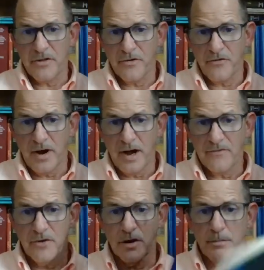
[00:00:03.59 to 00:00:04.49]
for another
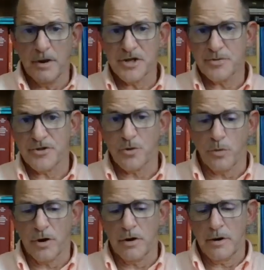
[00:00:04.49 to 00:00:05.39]
5 good minutes with
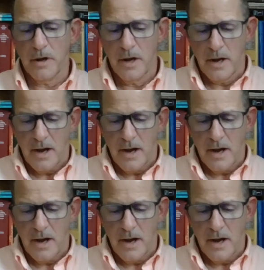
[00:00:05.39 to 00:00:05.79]
the Word.